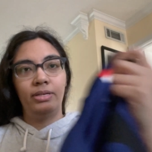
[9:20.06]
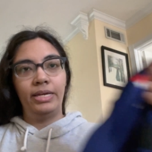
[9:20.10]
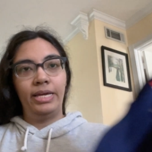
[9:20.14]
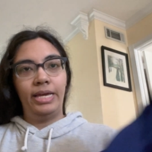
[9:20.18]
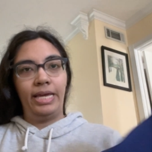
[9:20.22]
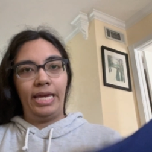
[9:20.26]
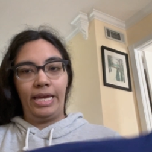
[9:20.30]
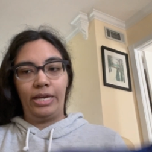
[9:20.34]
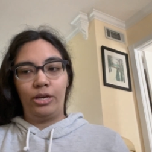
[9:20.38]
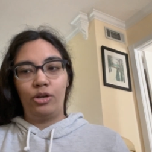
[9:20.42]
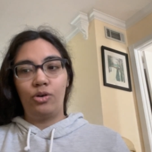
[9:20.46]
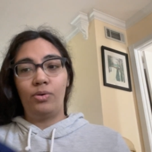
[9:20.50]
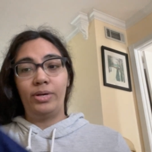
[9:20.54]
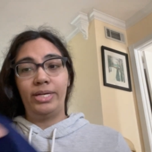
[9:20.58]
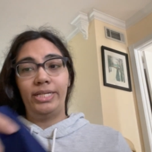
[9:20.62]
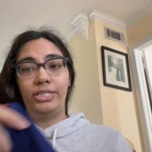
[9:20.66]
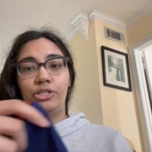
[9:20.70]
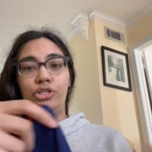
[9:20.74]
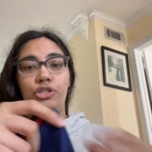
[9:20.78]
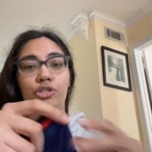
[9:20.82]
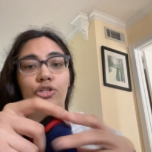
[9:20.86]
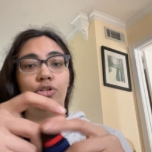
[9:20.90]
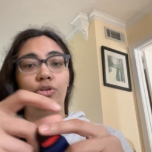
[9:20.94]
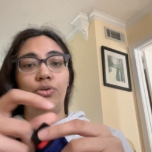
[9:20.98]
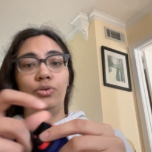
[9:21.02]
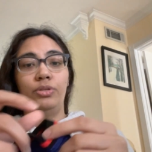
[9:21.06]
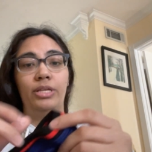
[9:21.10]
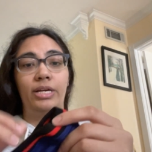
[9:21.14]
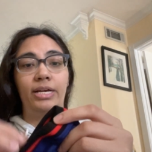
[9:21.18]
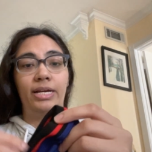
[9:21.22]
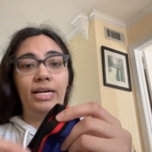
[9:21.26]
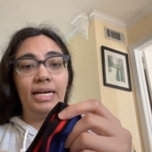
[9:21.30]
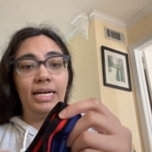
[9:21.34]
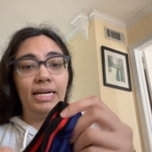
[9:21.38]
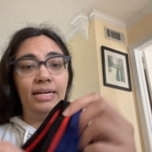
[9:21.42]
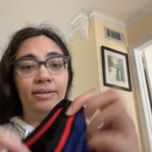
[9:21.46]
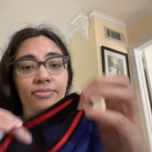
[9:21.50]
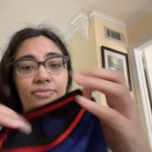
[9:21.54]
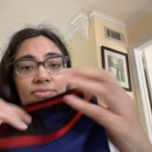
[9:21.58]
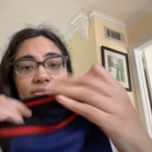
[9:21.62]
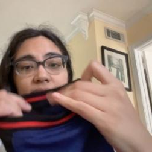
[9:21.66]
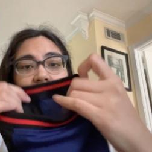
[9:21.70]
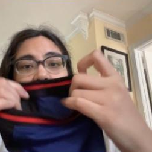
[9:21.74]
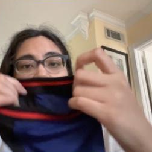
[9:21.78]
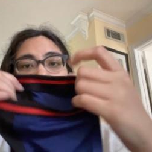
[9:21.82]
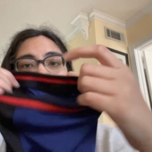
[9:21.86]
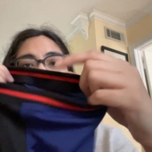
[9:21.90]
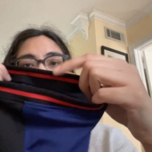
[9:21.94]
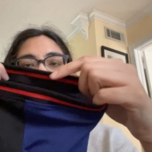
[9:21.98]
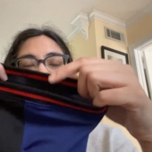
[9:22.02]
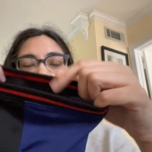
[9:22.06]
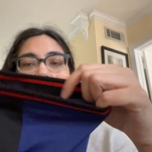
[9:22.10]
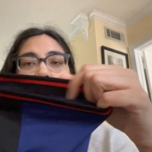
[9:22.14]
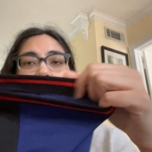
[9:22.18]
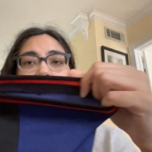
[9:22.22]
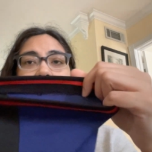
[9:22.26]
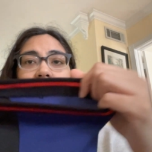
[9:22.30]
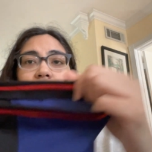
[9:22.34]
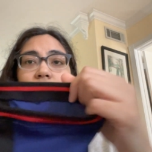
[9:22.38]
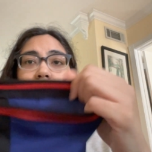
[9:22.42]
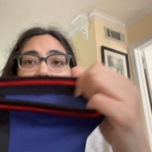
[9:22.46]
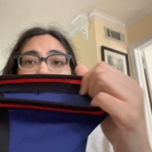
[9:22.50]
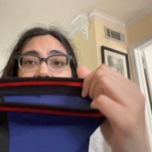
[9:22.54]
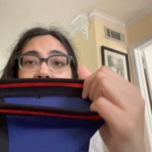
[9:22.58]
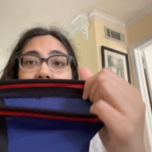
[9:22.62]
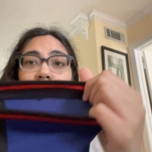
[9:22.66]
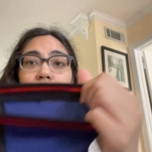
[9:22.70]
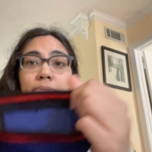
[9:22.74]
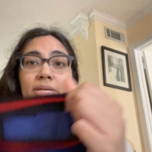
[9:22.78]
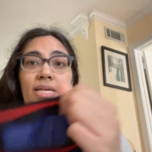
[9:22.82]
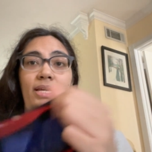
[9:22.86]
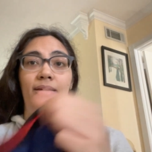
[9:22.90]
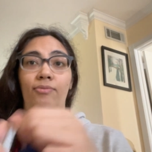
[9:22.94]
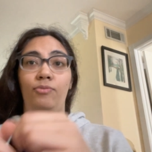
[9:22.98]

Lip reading: And going to the cuffs, kind of reminds me of